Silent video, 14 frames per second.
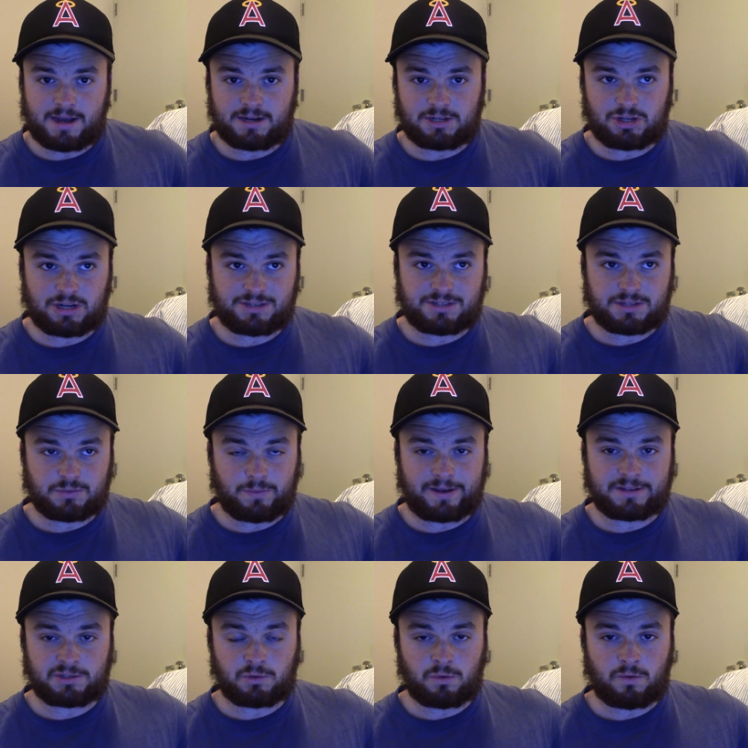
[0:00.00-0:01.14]
adjust his
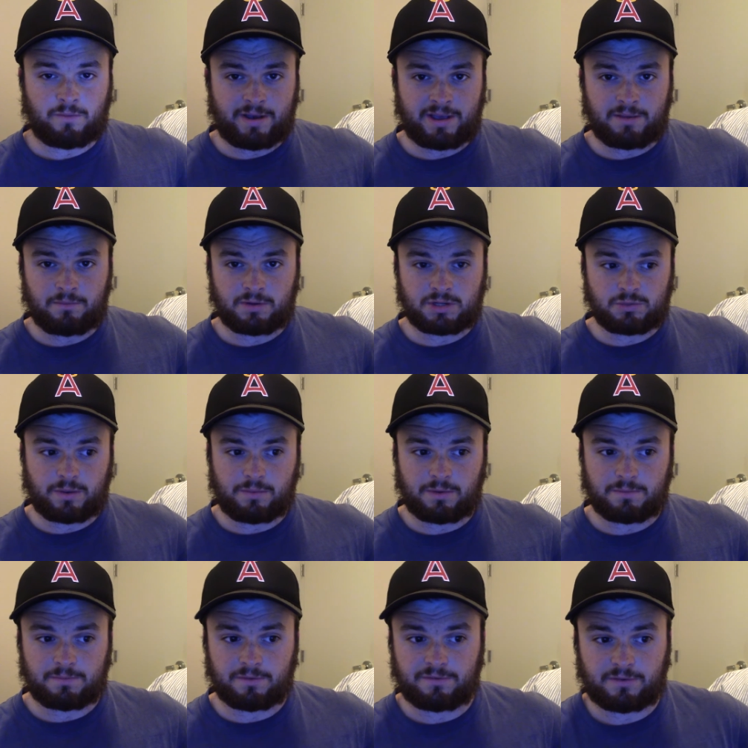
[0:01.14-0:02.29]
ways to a way in which we
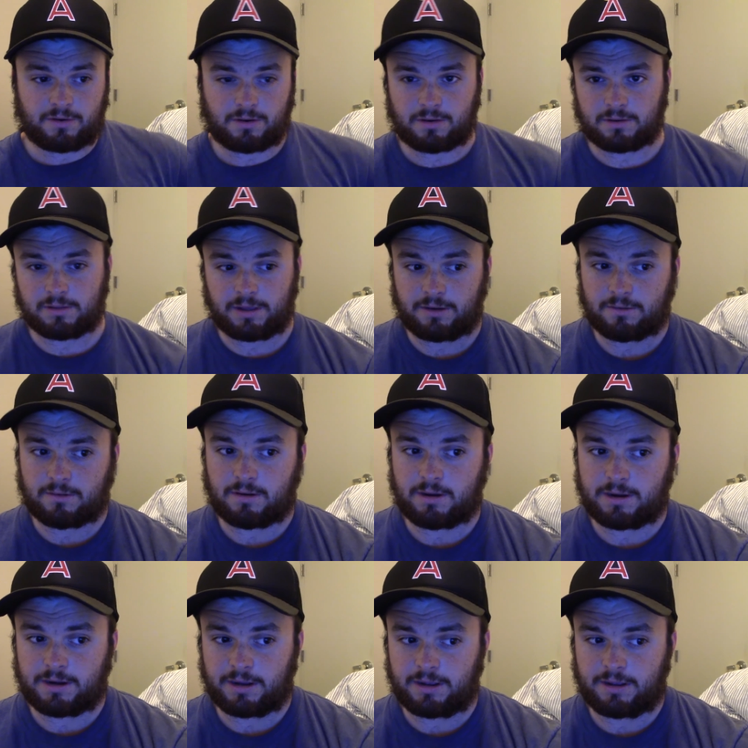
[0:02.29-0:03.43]
would prefer later
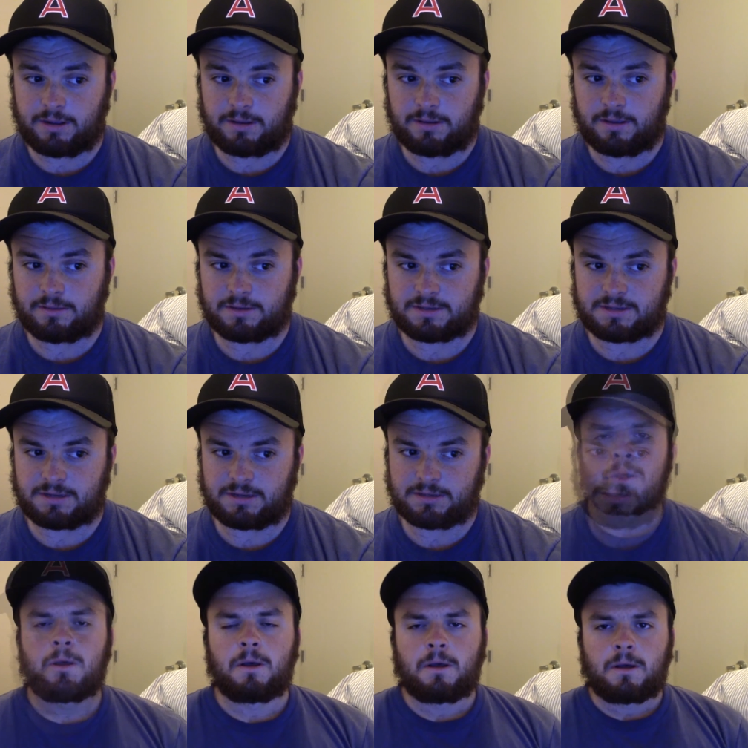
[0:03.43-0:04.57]
on in the
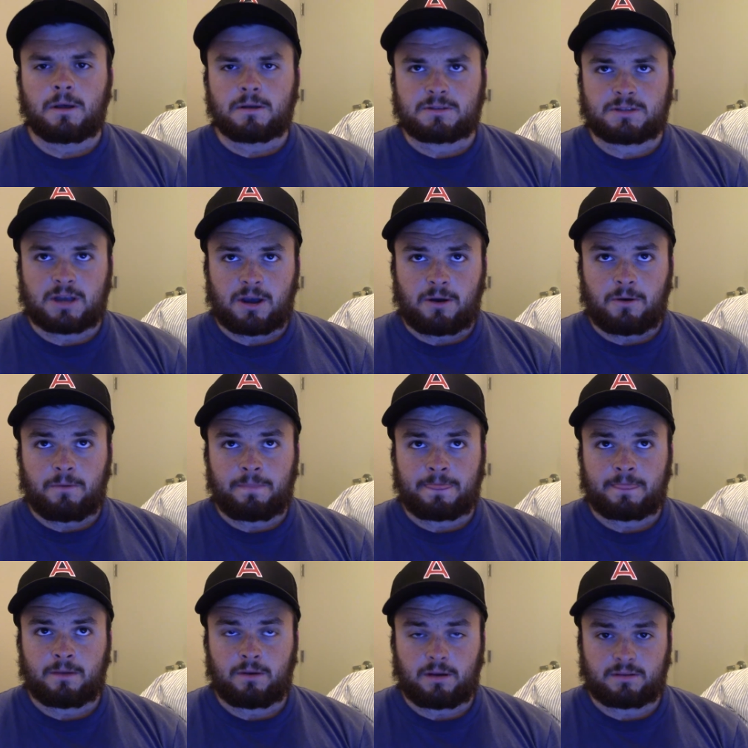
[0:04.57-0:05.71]
season. Nope. So
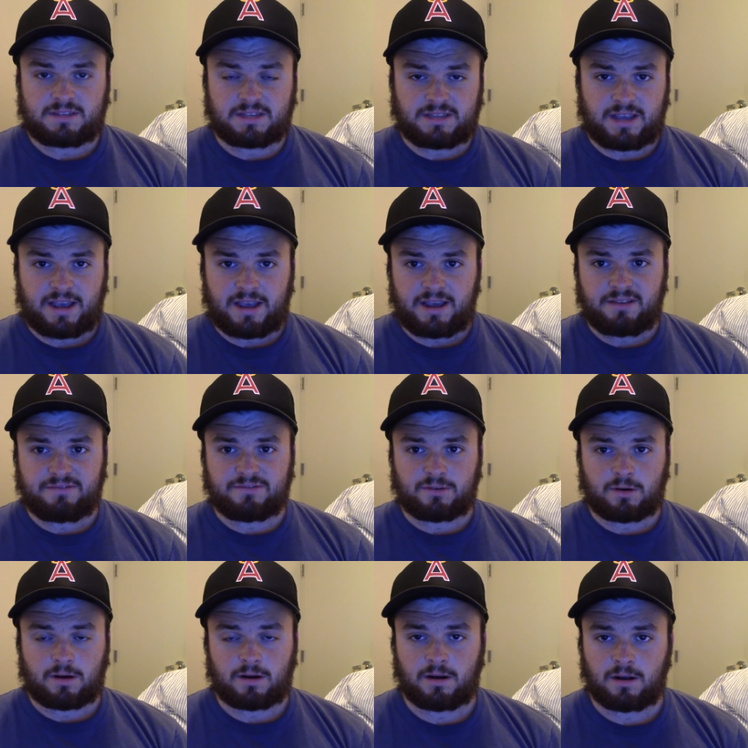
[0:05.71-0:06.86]
today
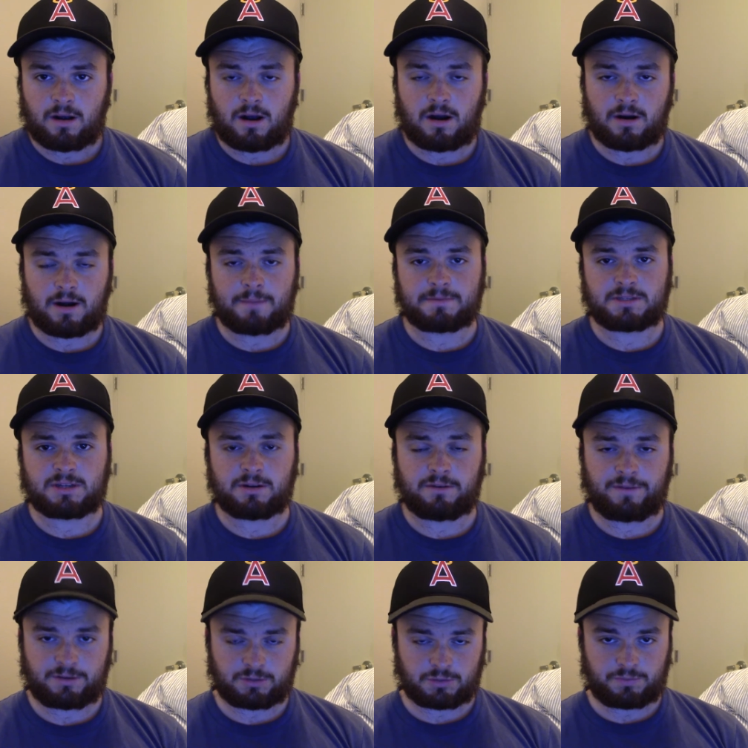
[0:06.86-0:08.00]
for our episode of
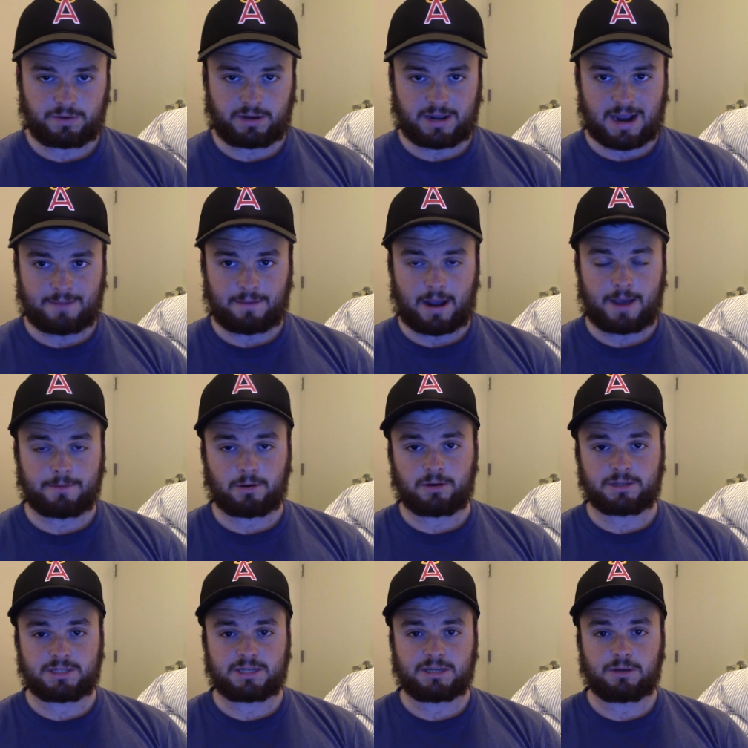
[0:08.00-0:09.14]
Angels Recap, I'm
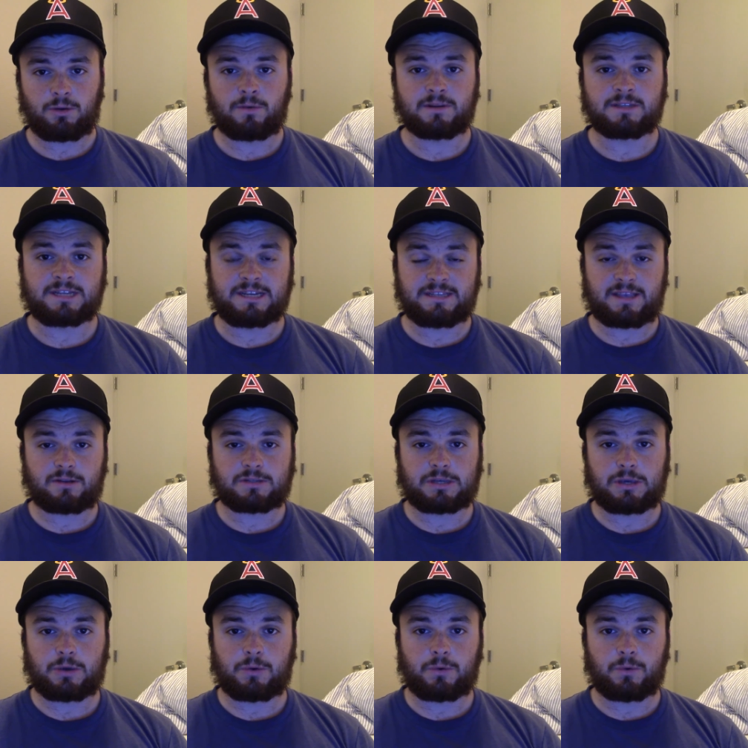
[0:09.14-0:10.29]
going to detail to
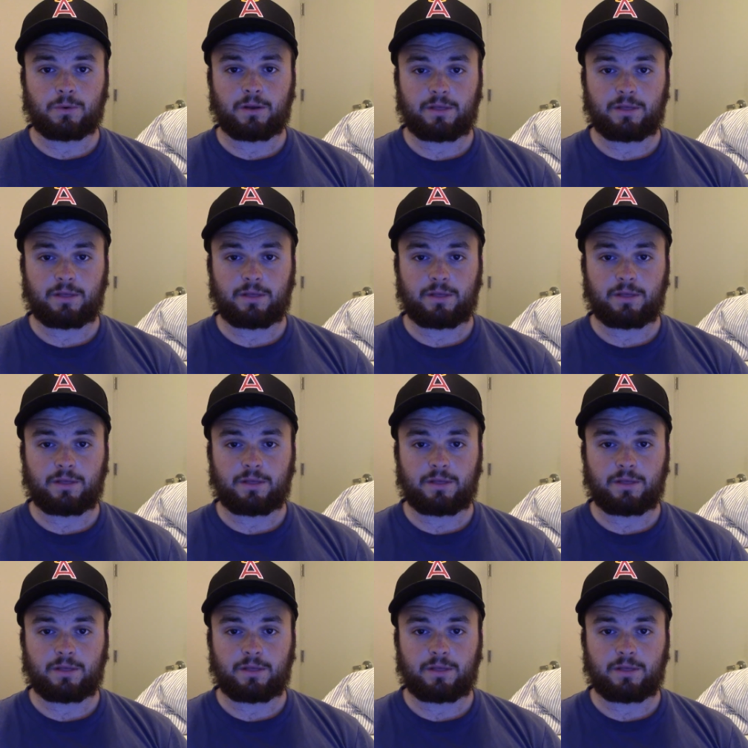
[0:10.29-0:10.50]
you